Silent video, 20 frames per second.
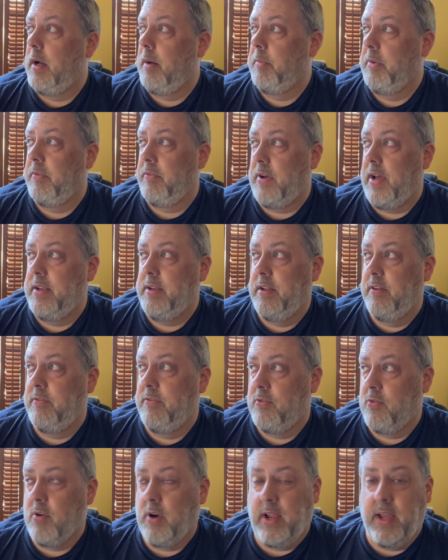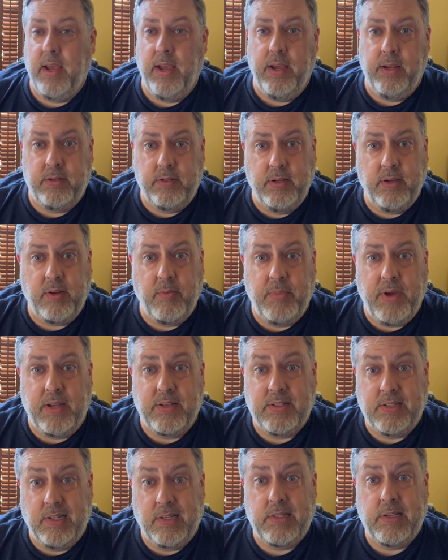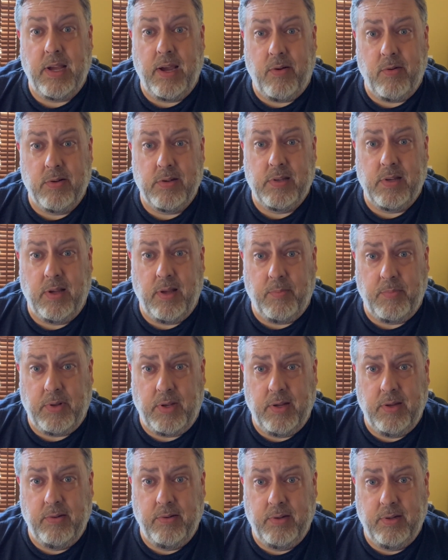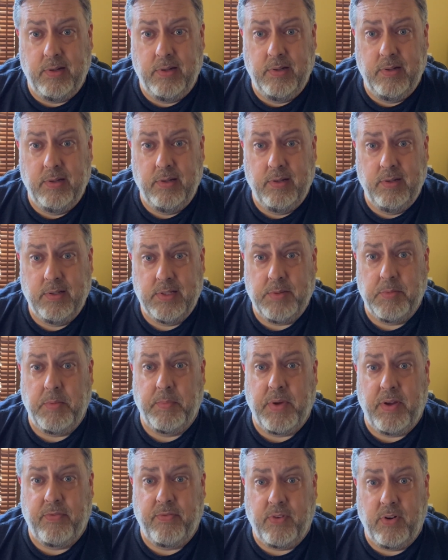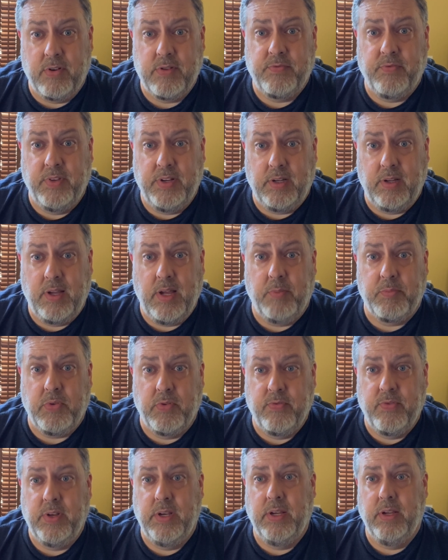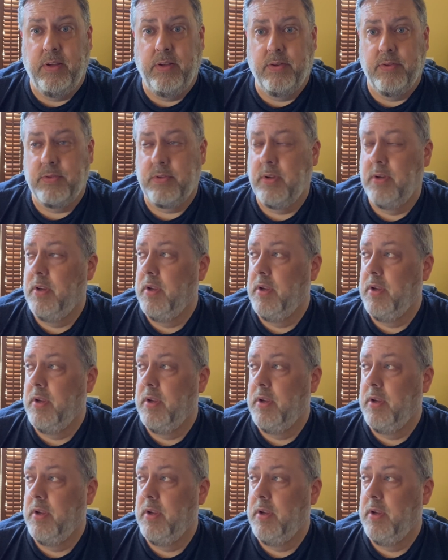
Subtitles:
If I did 4K, it took about 6 hours to upload some of my first couple videos.